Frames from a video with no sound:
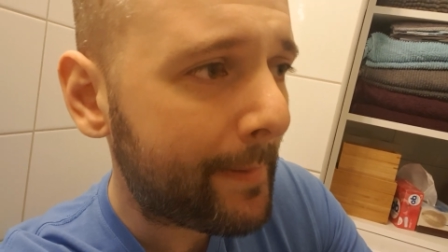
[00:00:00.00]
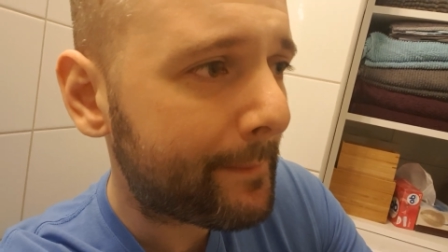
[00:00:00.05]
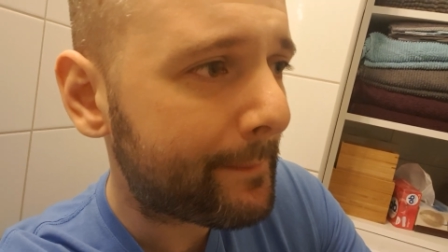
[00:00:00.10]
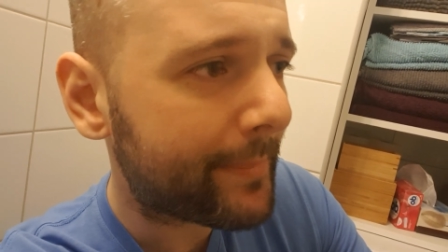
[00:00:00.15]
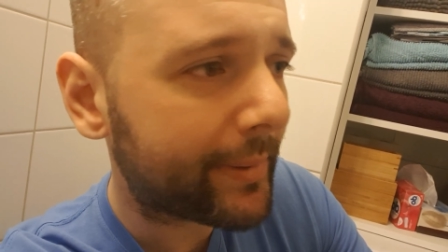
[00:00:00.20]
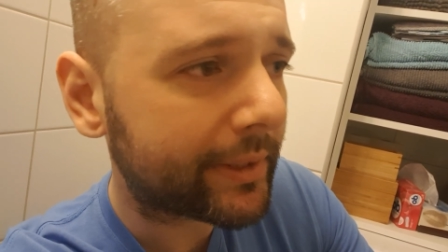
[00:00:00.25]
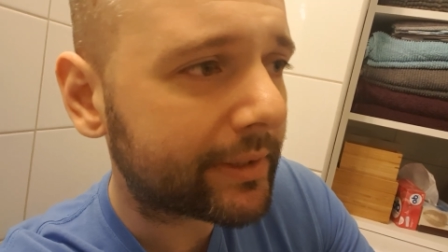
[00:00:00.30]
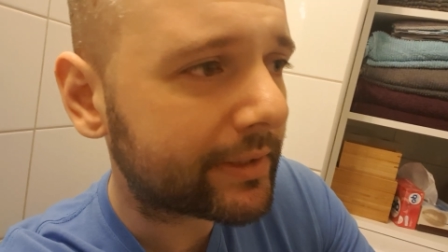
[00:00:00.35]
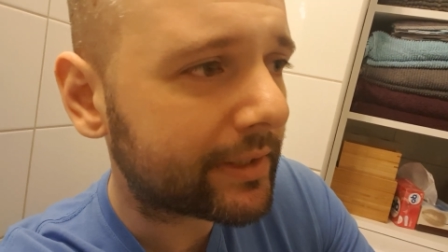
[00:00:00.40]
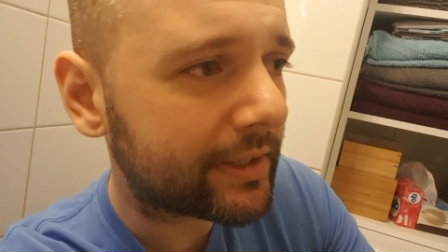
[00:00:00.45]

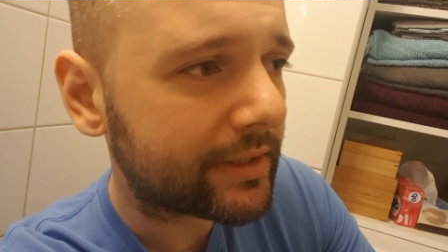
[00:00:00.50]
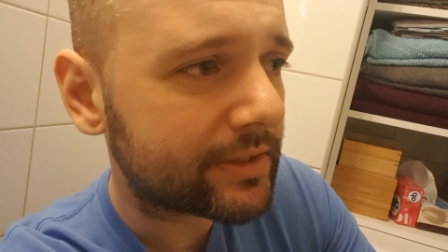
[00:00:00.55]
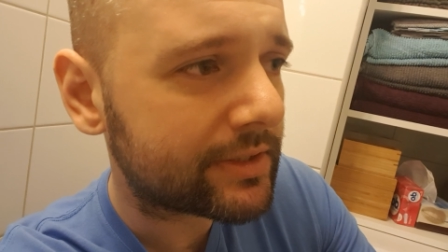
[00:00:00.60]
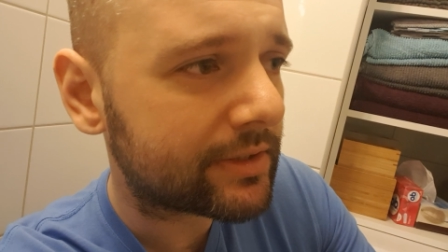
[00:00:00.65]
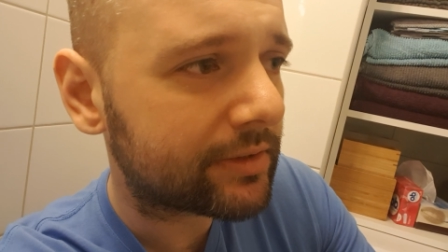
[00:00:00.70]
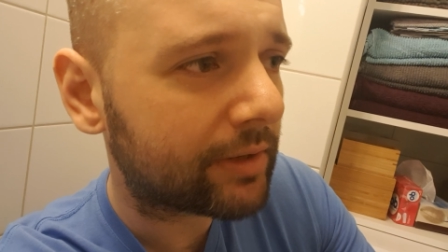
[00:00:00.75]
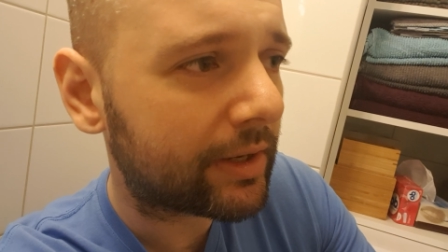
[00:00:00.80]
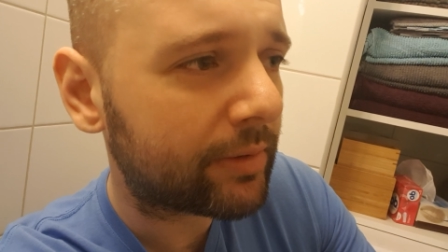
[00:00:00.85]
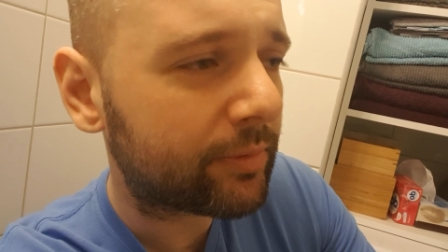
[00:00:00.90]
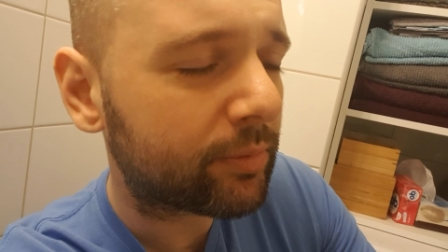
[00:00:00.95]
But
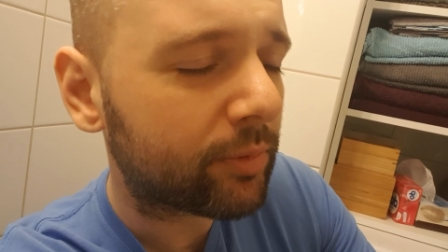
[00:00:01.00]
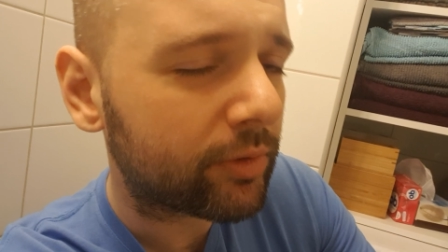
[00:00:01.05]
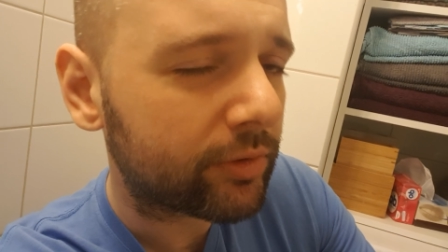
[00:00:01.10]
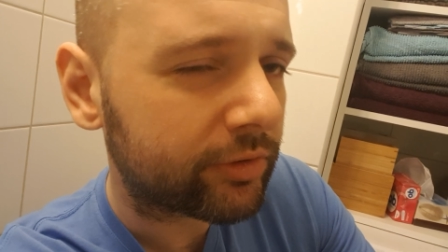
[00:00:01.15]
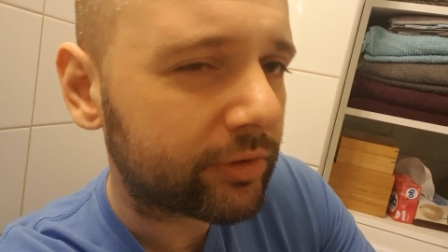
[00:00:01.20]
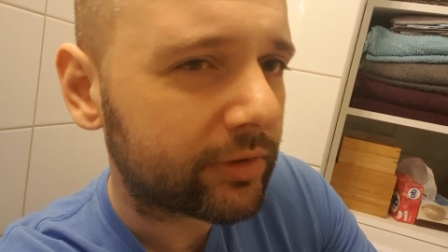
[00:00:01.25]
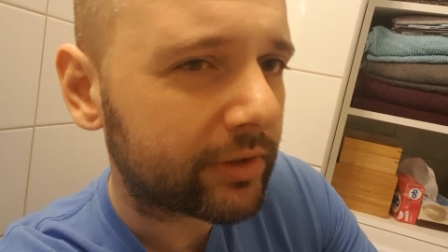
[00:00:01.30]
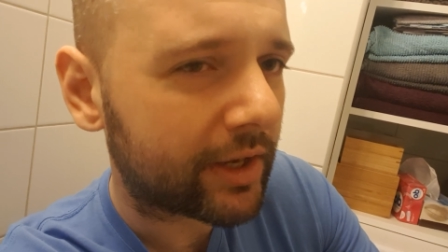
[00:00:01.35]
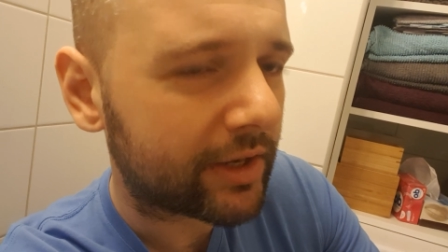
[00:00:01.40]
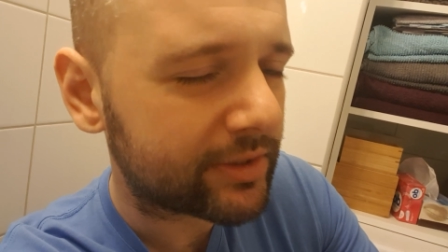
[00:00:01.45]
it
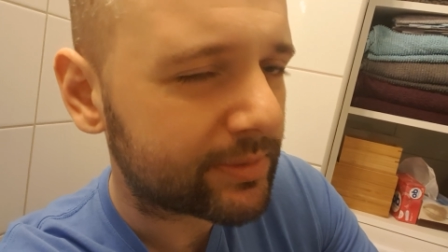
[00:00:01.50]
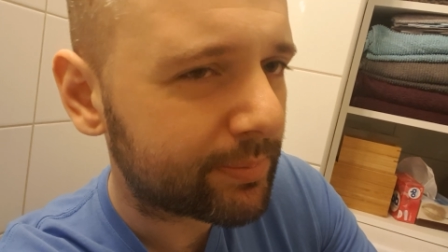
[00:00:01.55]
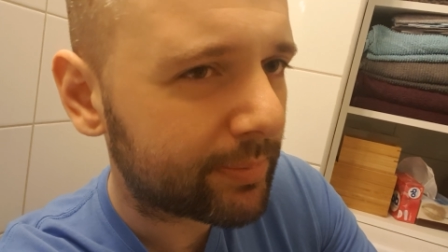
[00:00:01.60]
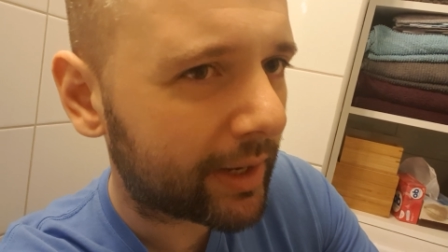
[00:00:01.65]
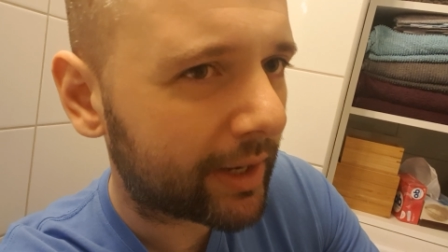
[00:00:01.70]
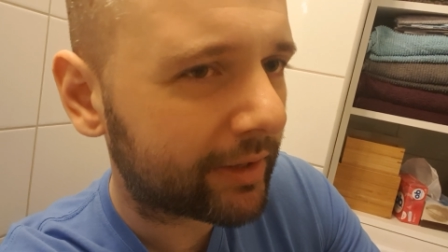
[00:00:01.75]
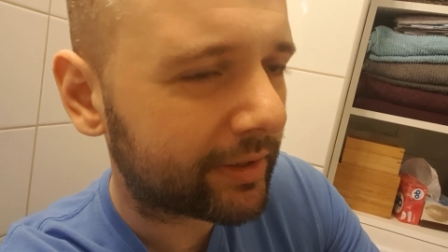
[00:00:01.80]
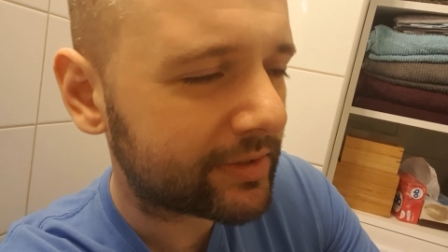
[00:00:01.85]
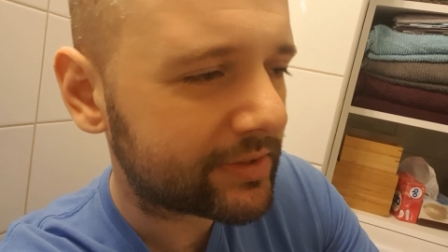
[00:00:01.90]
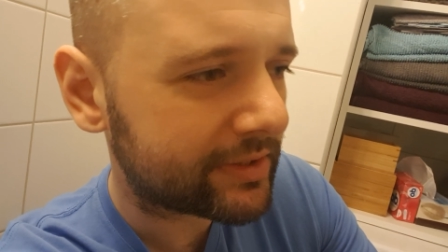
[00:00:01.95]
wasn't as
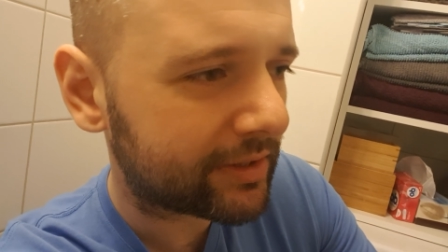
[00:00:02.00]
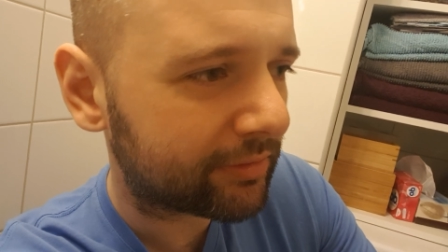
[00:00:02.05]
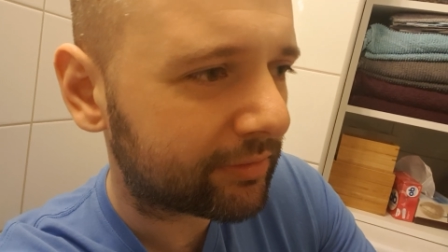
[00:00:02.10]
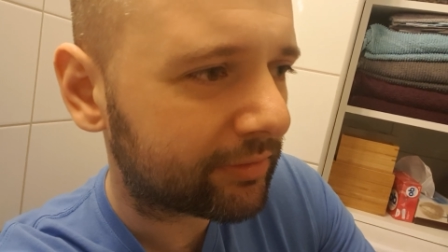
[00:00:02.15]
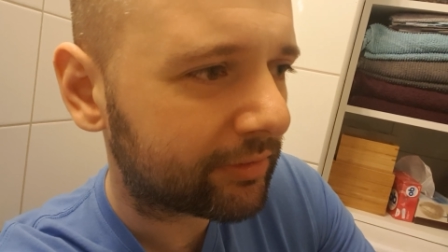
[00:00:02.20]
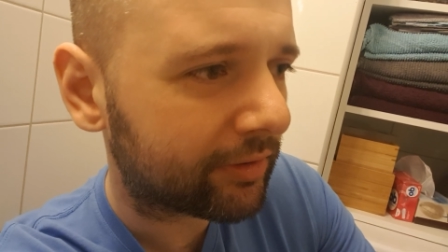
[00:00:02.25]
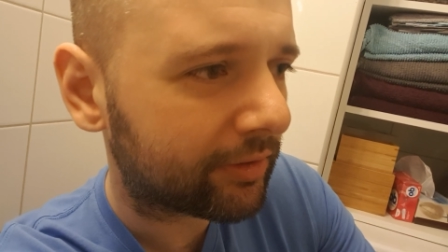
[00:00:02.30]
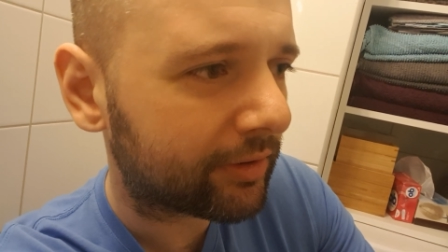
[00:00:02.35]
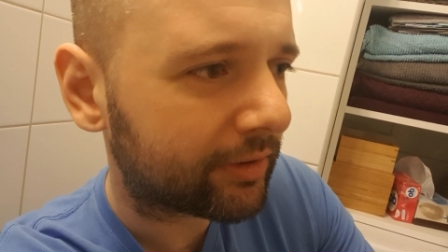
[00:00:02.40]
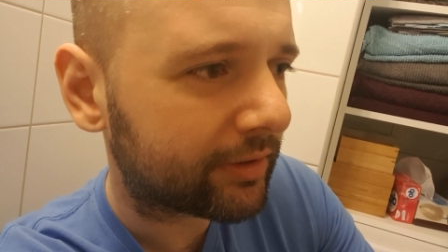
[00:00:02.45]
bad as I
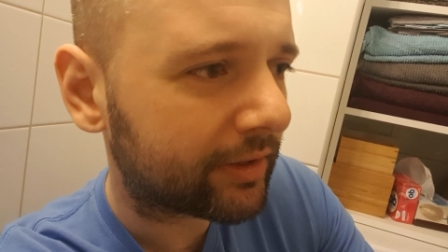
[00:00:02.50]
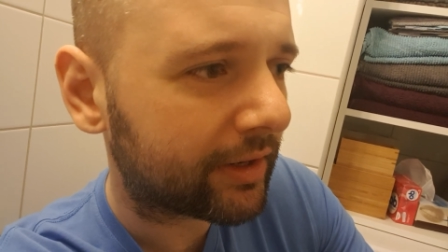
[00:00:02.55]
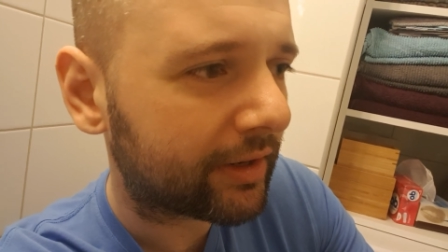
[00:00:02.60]
thought.